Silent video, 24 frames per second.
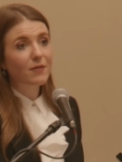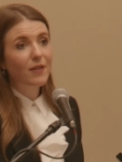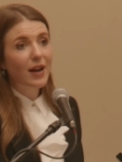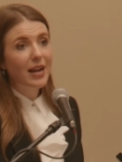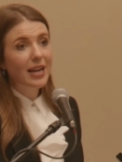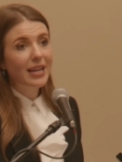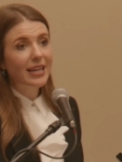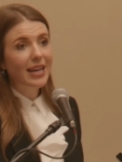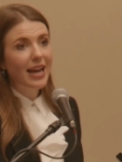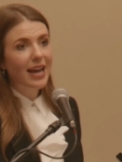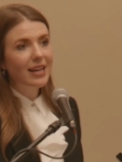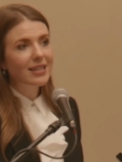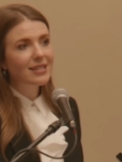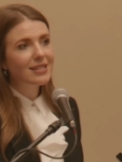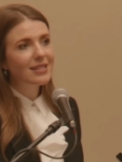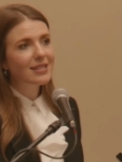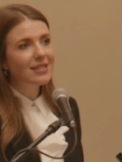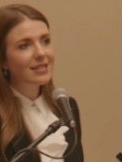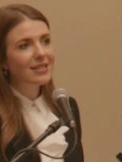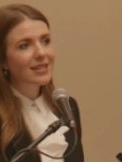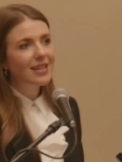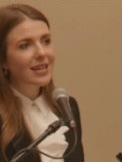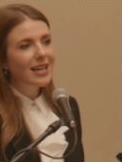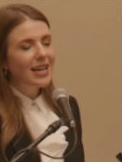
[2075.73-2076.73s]
to fight
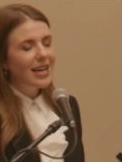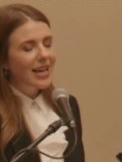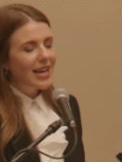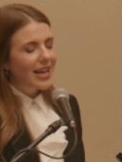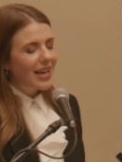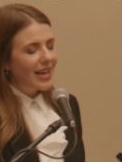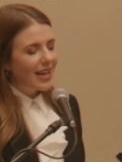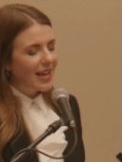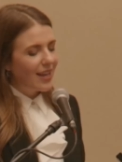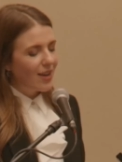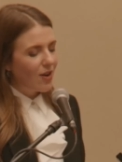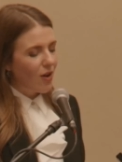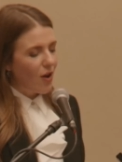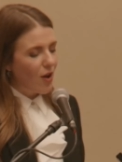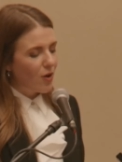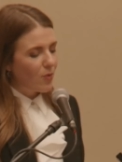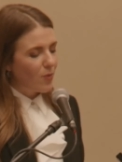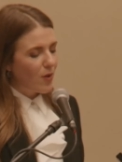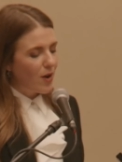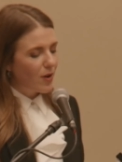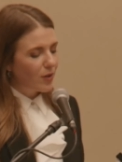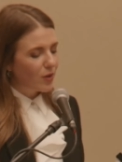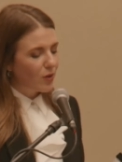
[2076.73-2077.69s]
against in Ottawa.